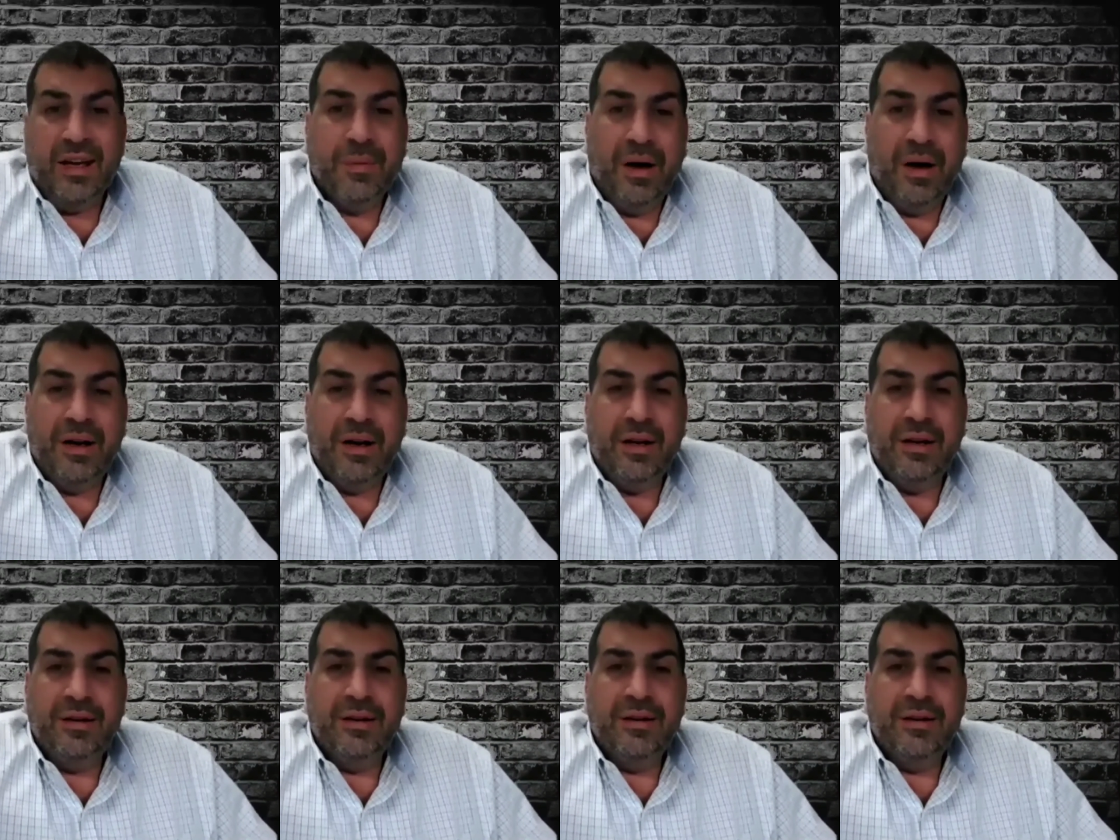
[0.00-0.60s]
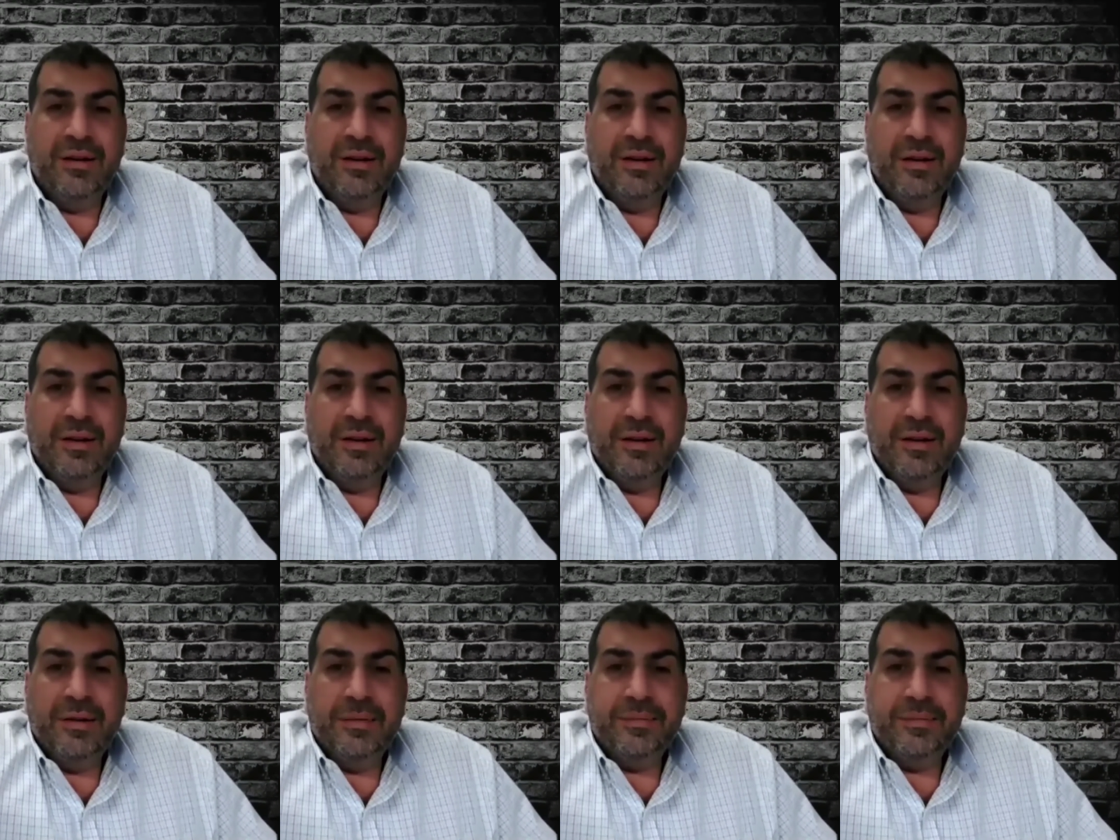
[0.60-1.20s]
money,
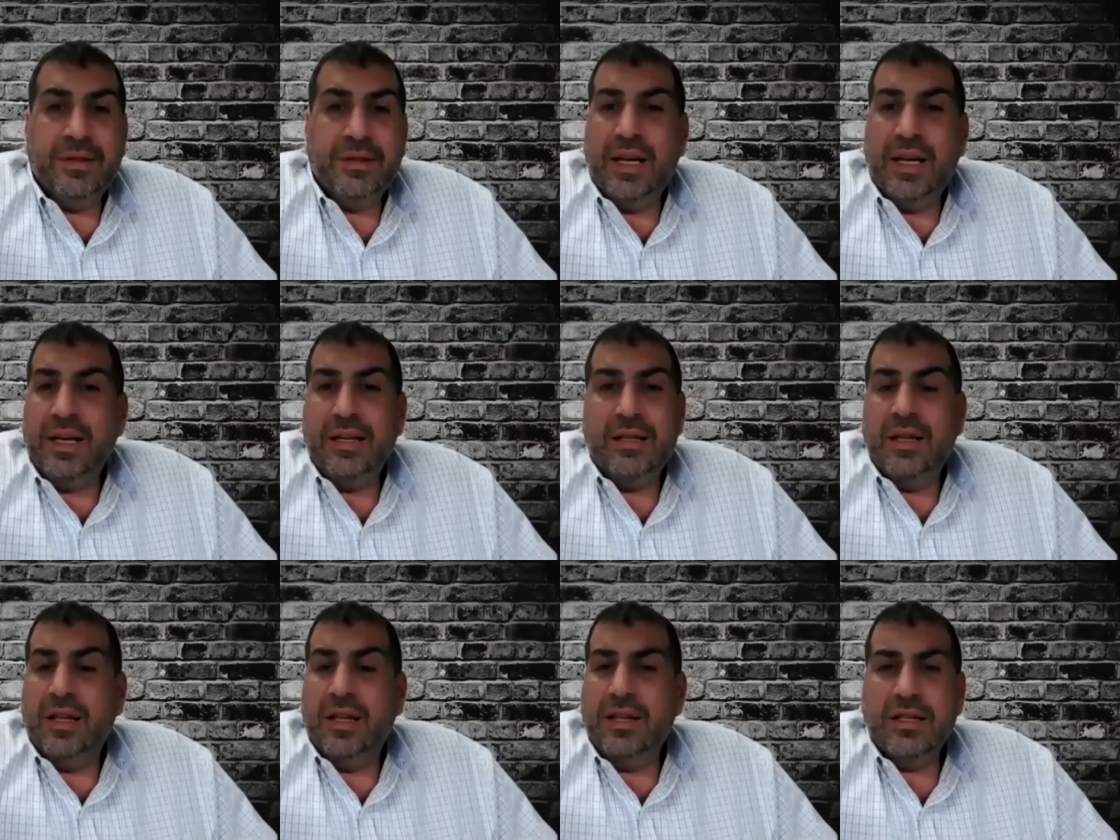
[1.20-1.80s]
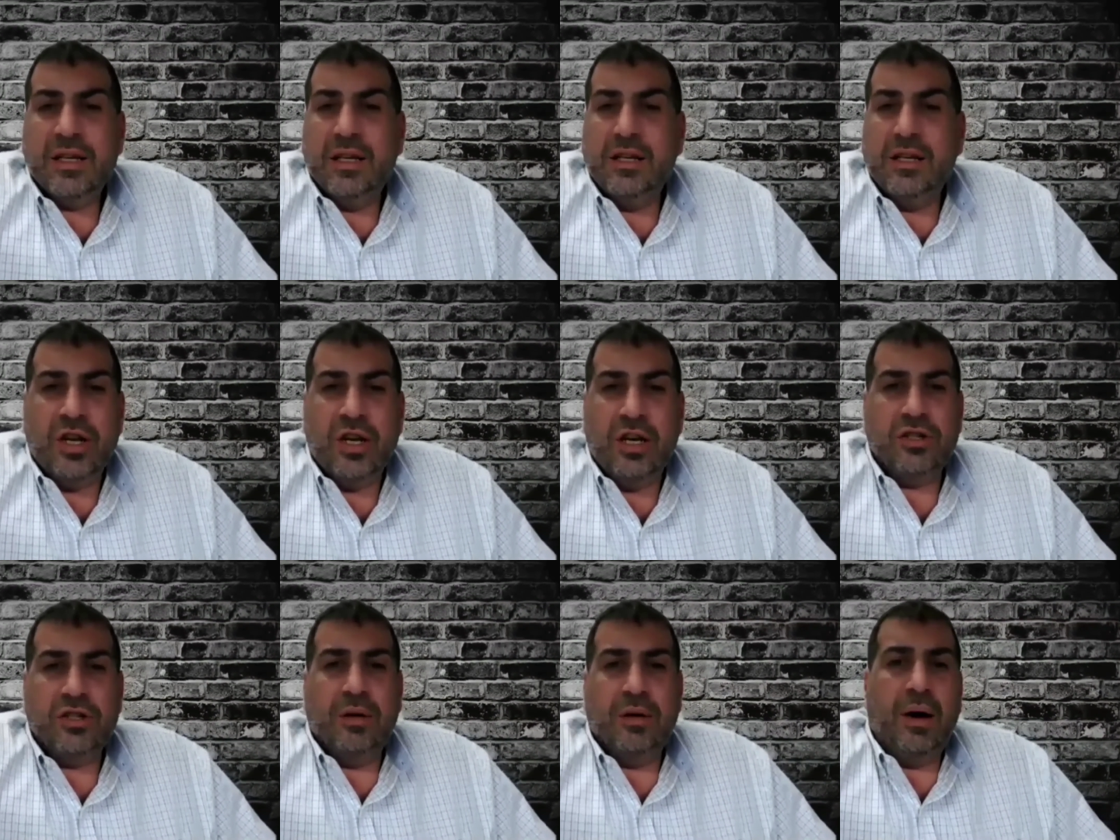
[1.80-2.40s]
nothing's going to
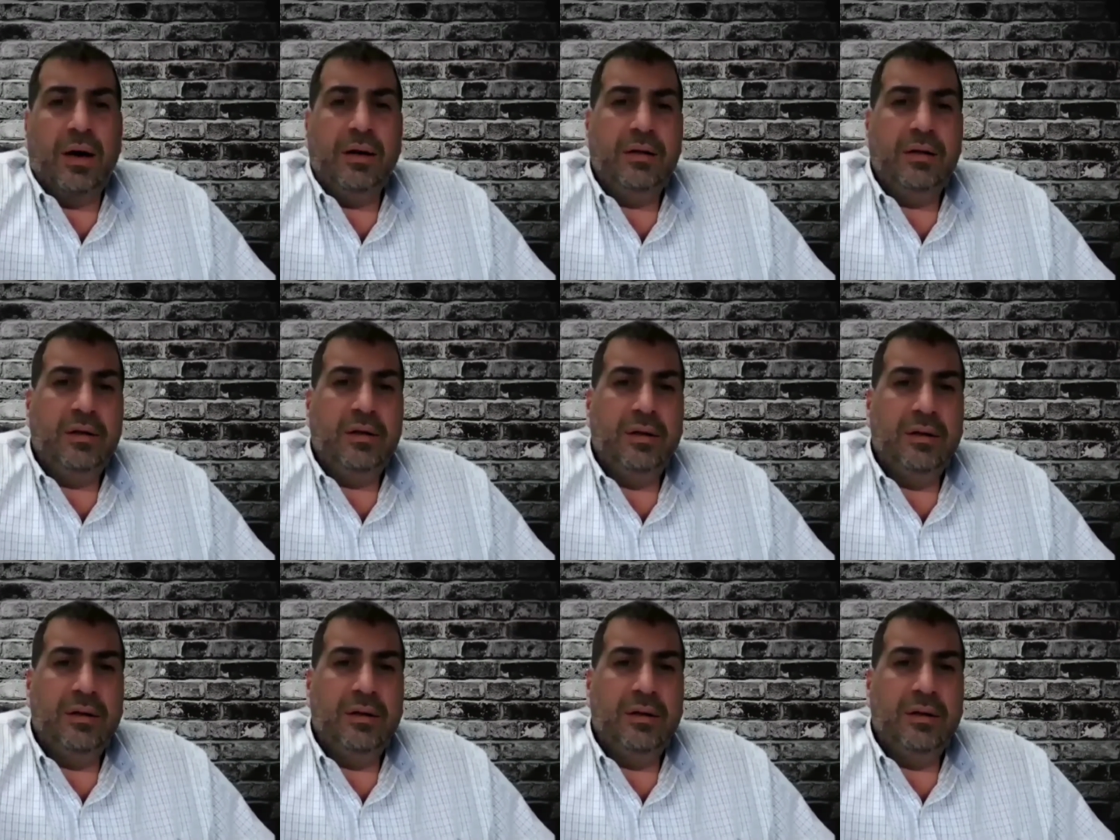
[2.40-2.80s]
change their mind.